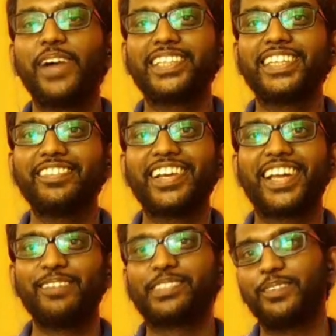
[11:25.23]
Or some magic will
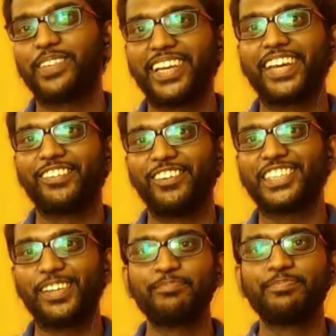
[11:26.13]
come, something like
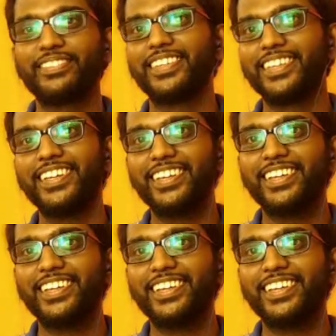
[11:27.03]
WhatsApp.